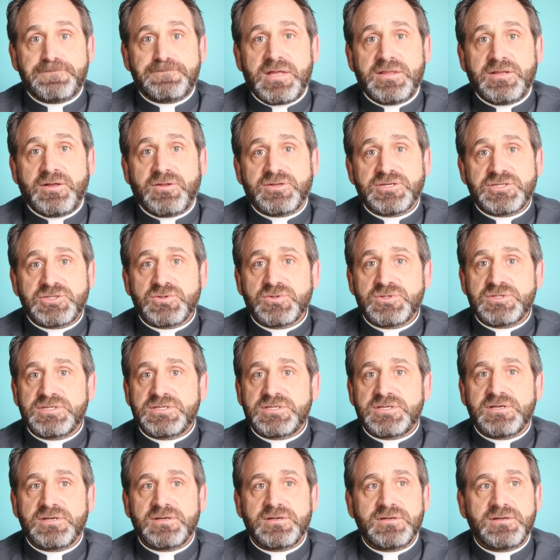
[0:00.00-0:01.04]
Now this
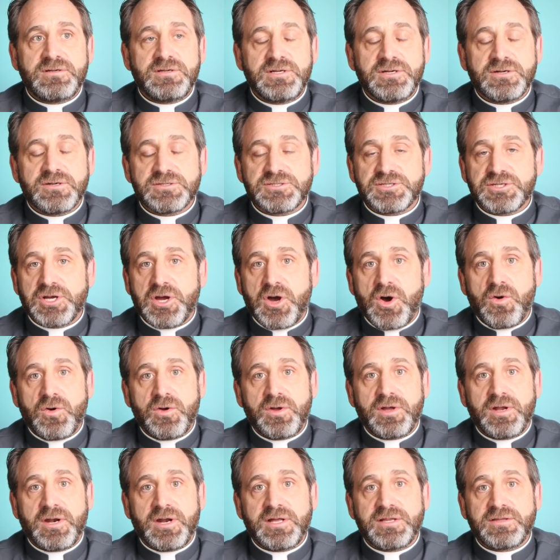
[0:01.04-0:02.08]
was years ago,
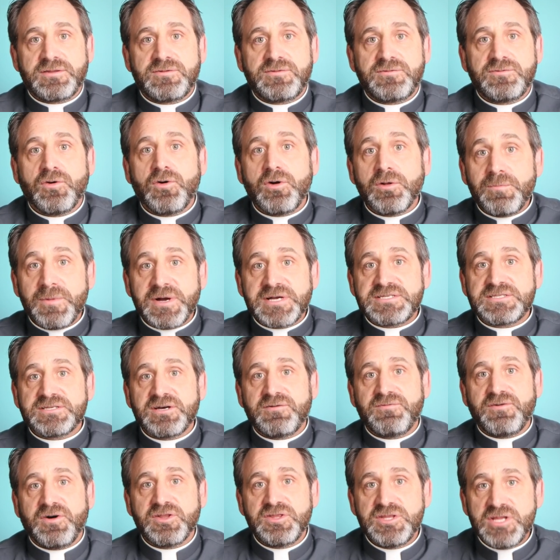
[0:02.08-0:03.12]
and I told
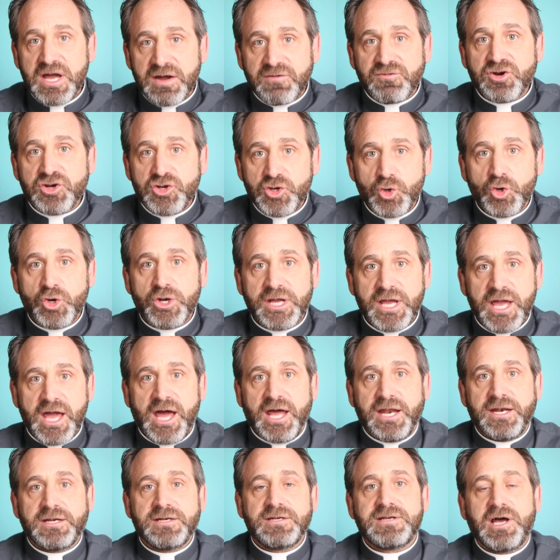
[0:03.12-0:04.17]
myself I'll never do it
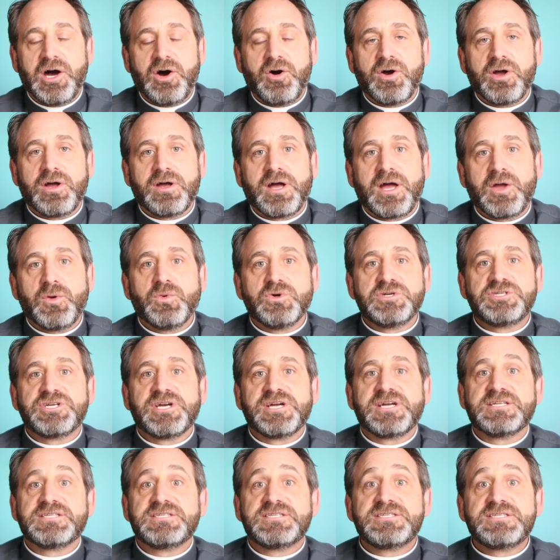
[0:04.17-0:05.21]
again. Now I wish I
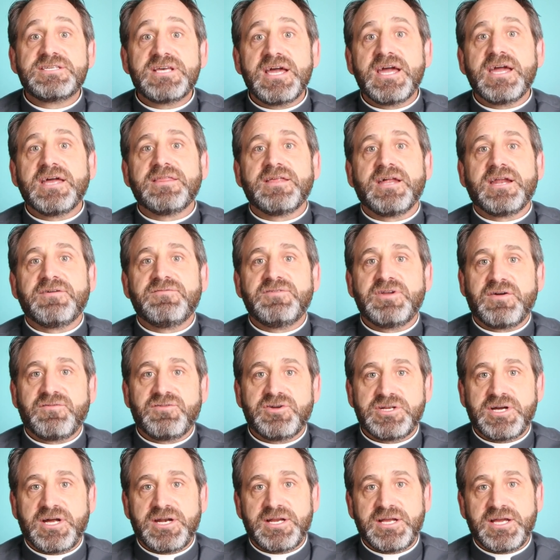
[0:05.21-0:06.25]
could say that I've
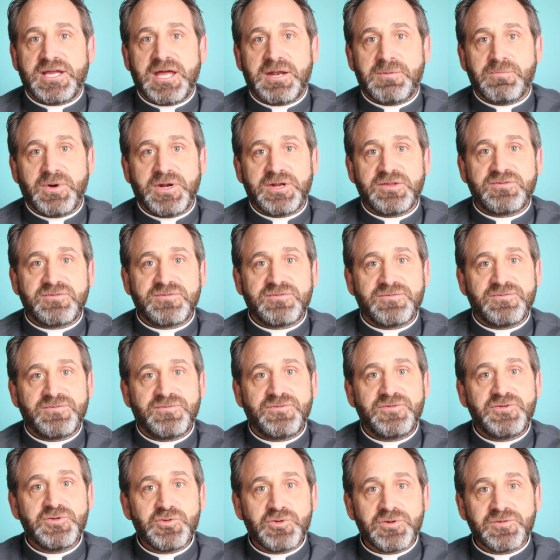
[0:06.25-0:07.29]
never done it again, but it's
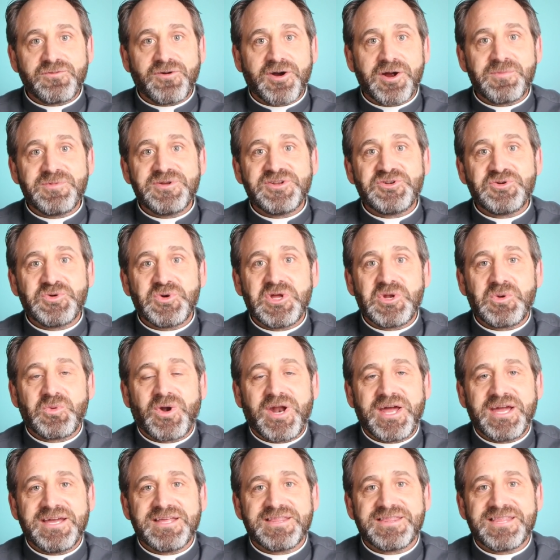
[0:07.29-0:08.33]
few and far between
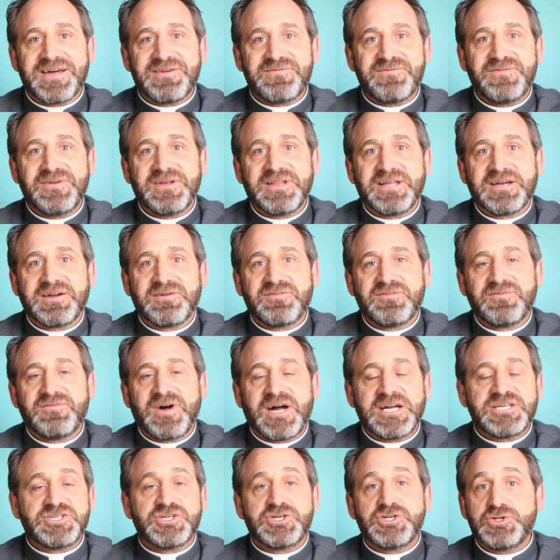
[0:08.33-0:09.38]
when I get that feeling of
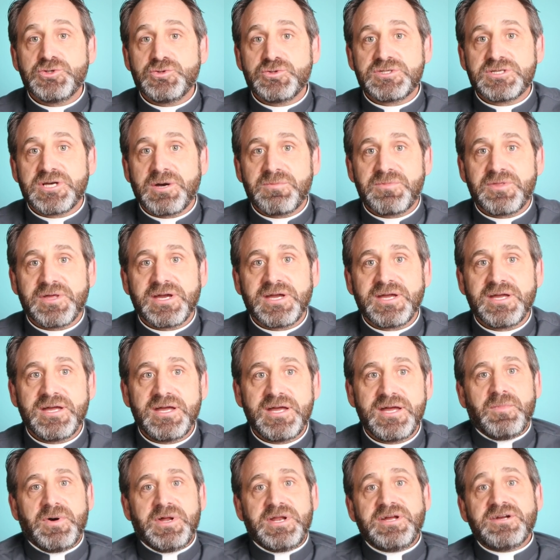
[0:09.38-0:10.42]
I should do something.
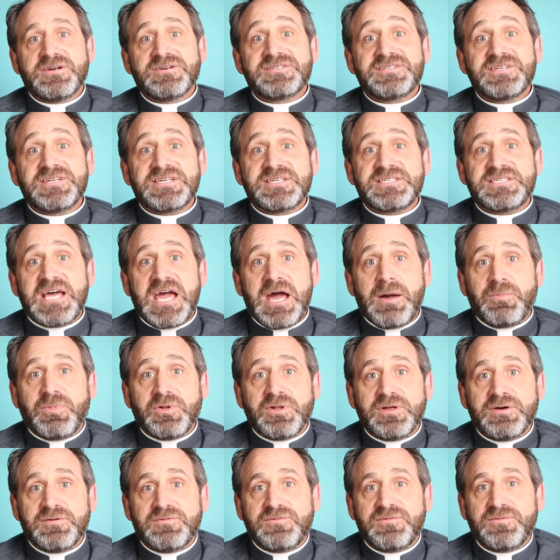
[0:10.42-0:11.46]
But here's an
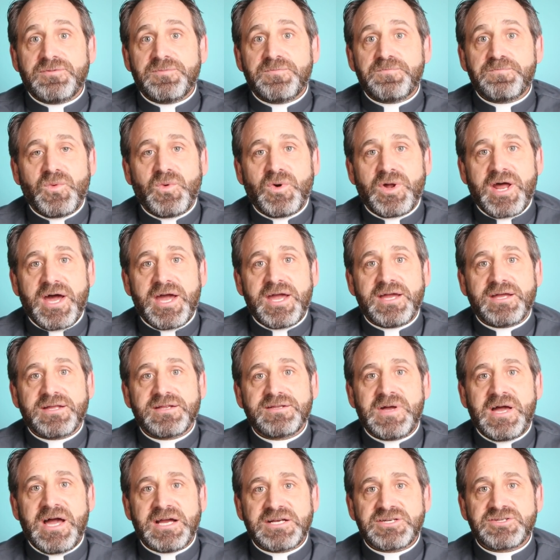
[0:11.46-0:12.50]
example of when I
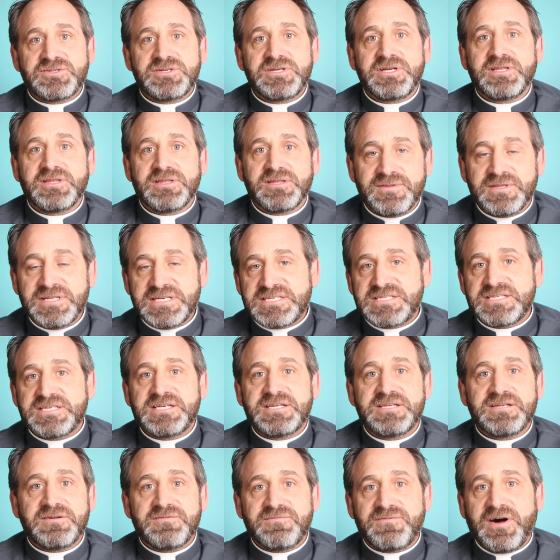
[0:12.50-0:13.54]
actually
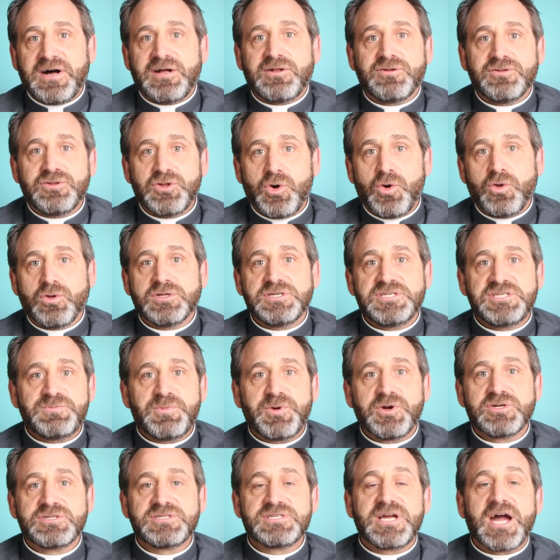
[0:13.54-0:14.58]
listened and followed the Holy
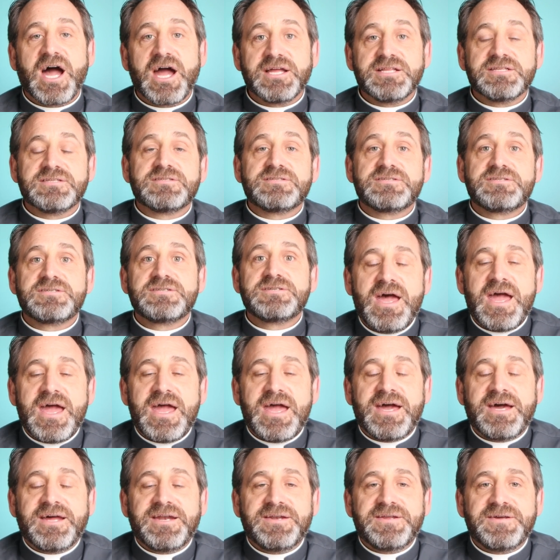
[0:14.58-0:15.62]
Spirit's guidance.
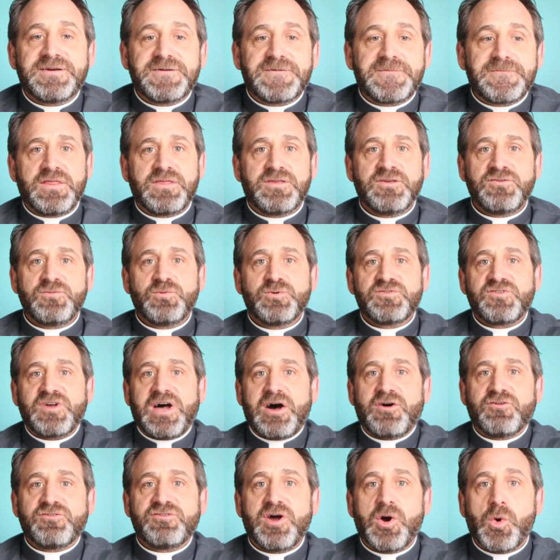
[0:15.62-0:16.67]
And
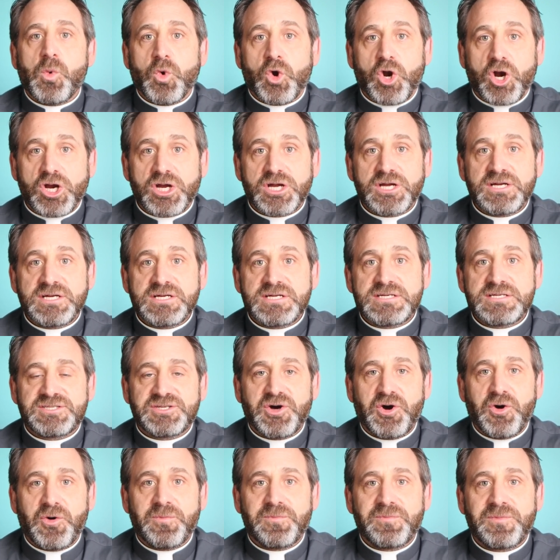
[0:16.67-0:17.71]
I was at work.
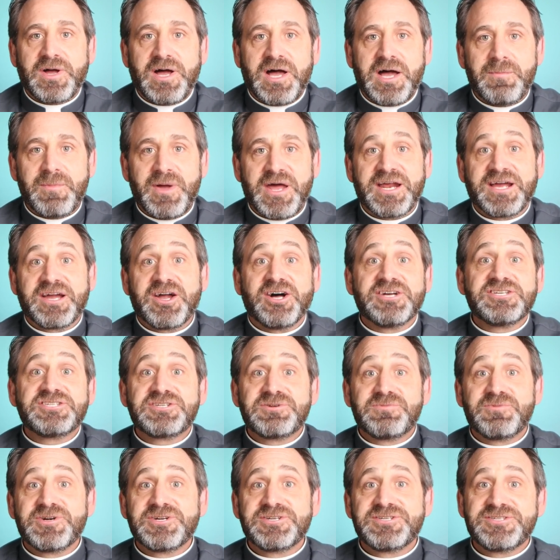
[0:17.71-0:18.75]
So I'm at a
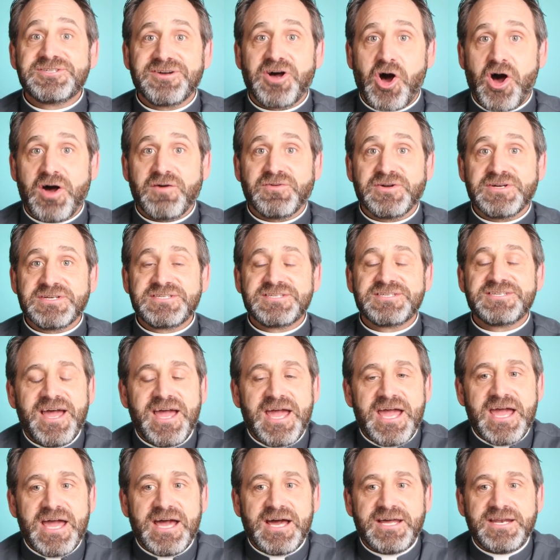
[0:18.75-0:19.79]
customer's office
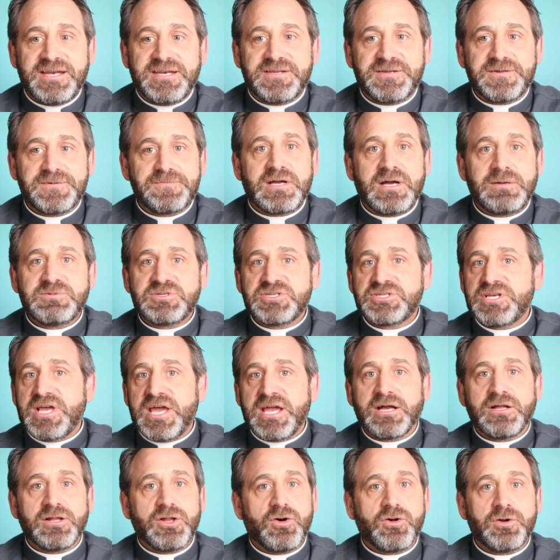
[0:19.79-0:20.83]
and I'm just
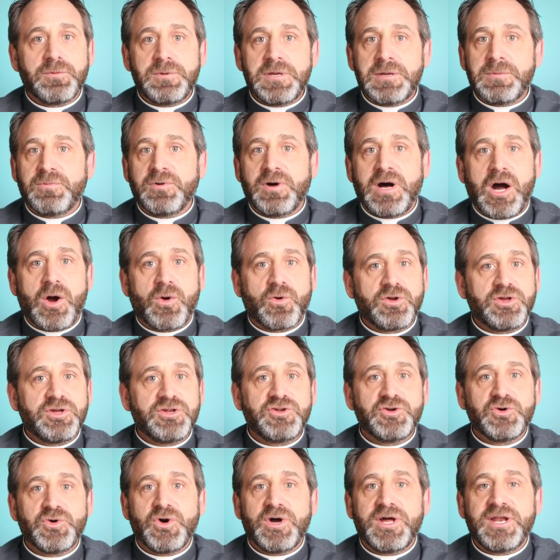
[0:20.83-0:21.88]
saying hello to people, how are you
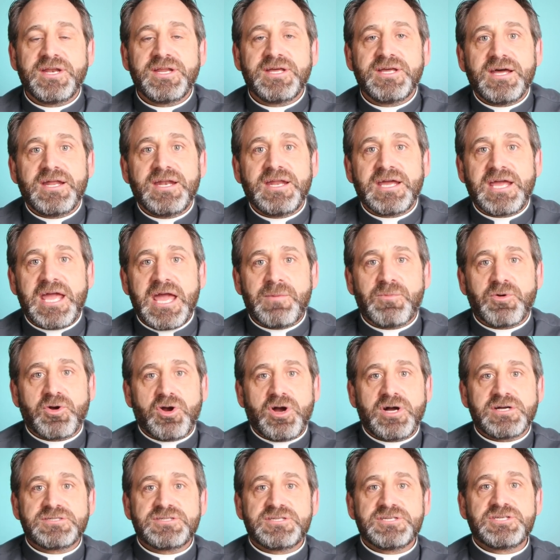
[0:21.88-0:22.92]
doing? And I came
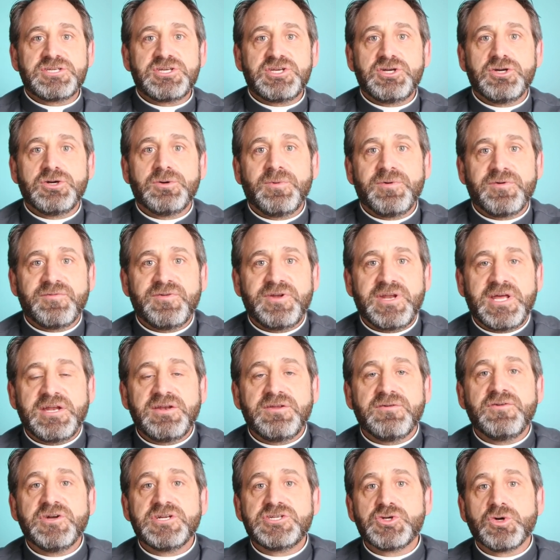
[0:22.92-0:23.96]
across this cube of an
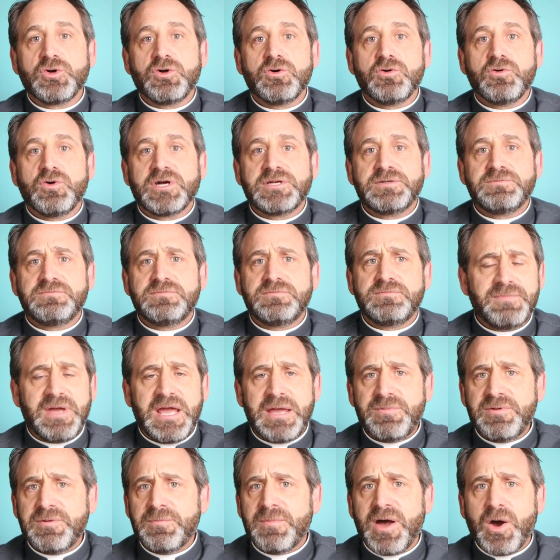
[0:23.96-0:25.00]
individual who I'd
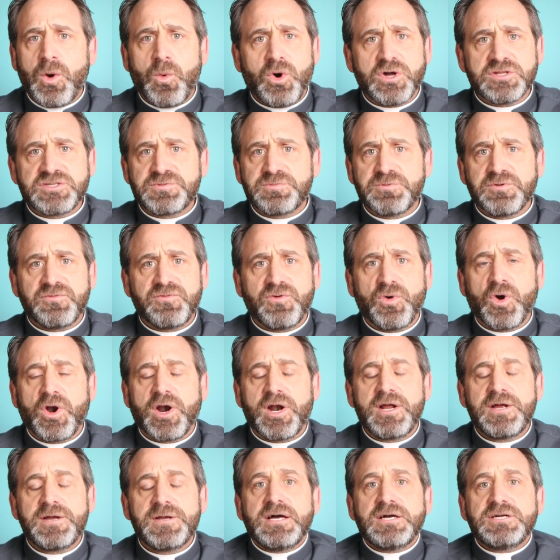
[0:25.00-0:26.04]
maybe met once before.
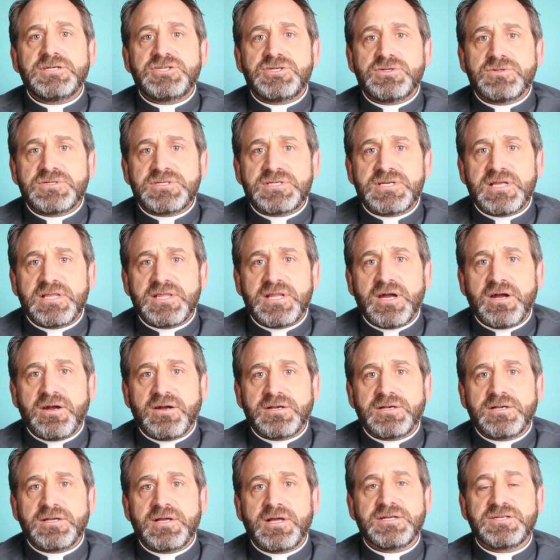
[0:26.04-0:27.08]
And she was sitting there
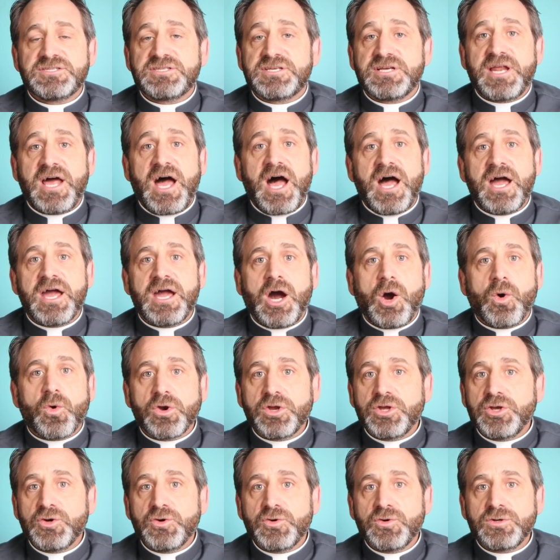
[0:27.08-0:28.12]
and I just said, hi, how are
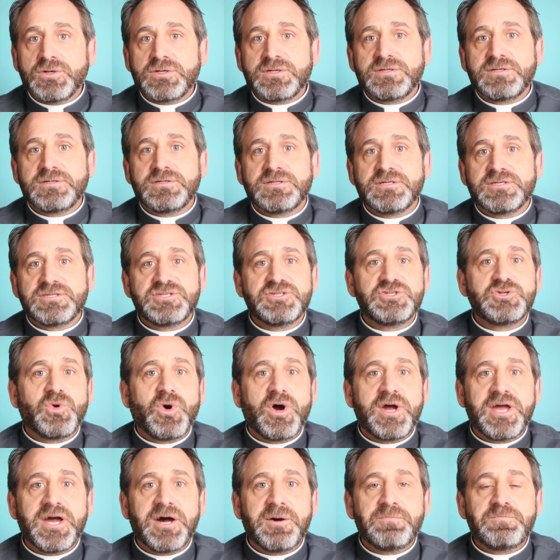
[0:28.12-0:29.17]
you? This is who
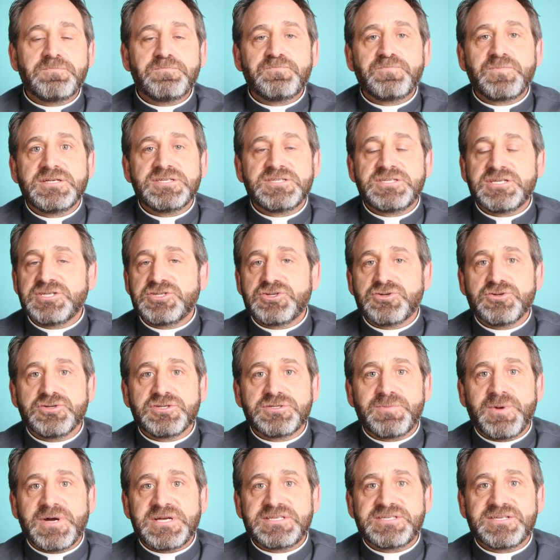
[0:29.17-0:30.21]
I am. Just
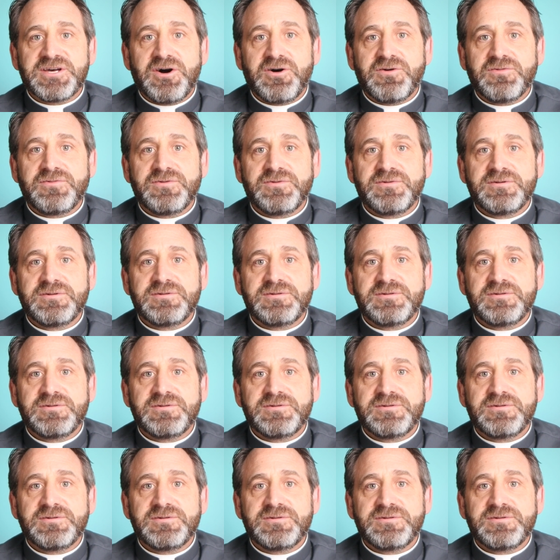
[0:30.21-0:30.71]
introduced myself.